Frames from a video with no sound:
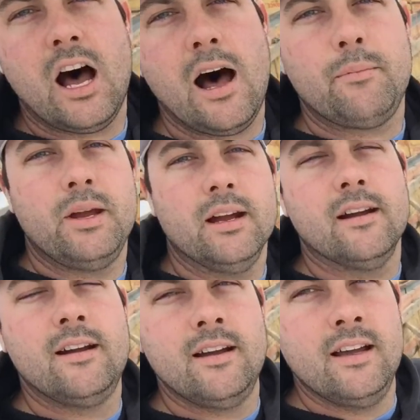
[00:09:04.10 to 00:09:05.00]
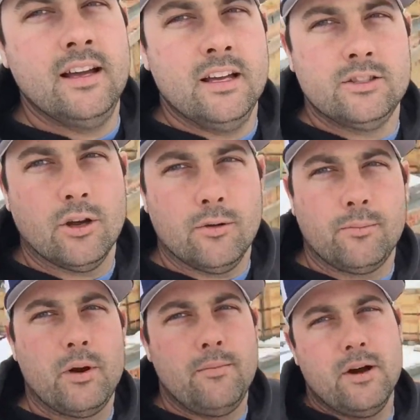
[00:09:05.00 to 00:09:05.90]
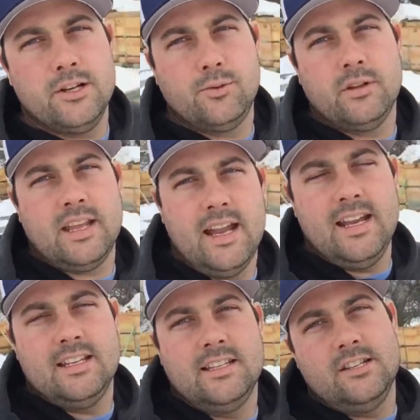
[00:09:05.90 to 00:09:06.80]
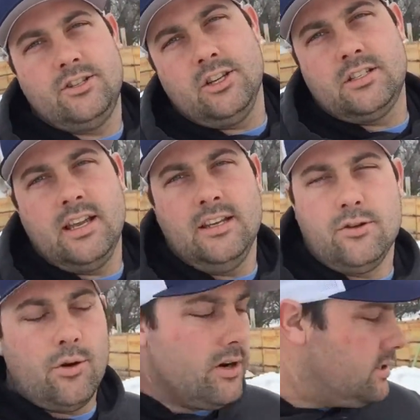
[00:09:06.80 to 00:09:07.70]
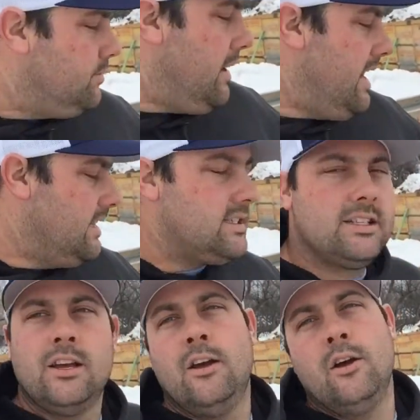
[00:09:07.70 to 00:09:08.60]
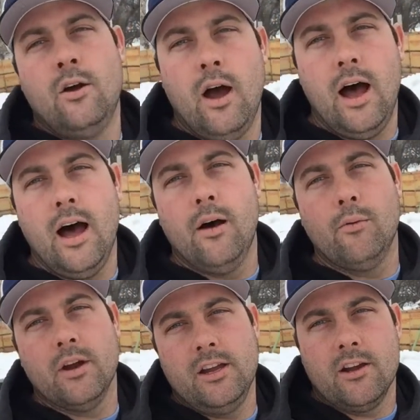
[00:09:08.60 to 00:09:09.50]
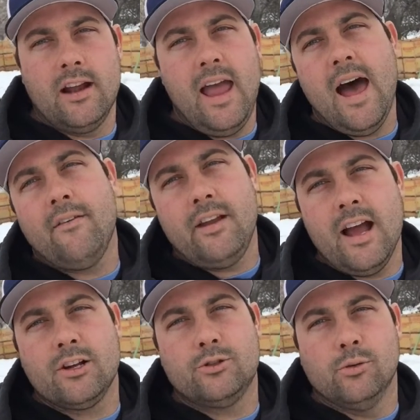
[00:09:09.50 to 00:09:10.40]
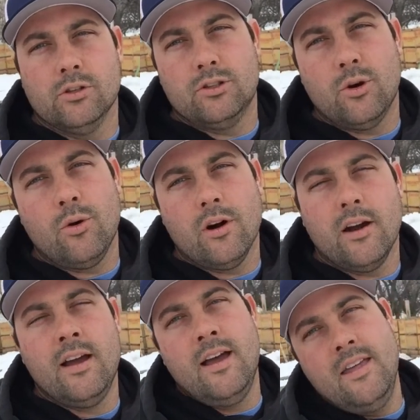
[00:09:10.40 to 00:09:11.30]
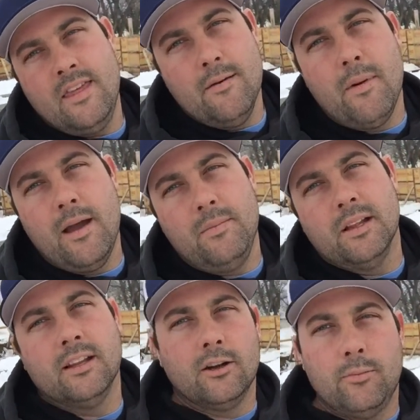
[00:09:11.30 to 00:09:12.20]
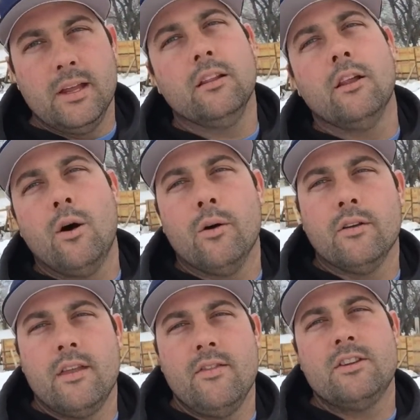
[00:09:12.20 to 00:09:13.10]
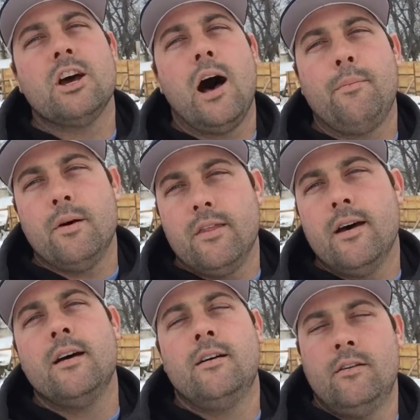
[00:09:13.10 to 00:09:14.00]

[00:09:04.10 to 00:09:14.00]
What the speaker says: top here. So pretty much what that is just a door space where you're going to have an actual door that might be a little bit lower than the top of the